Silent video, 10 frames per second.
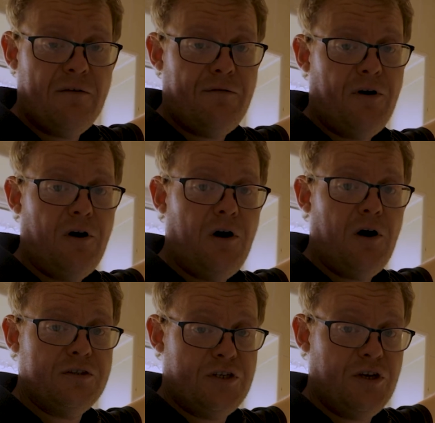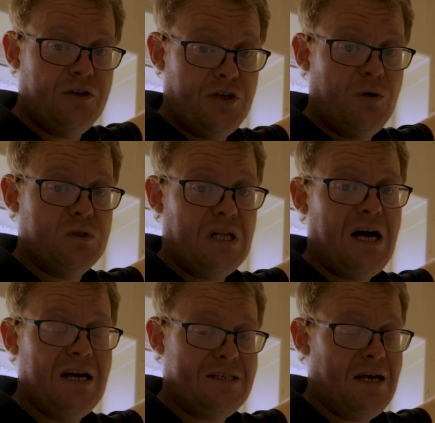to
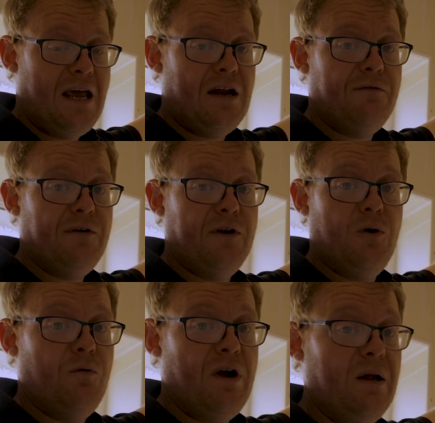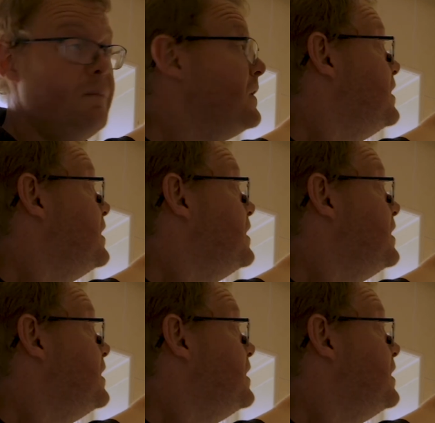utilise again for the new rail.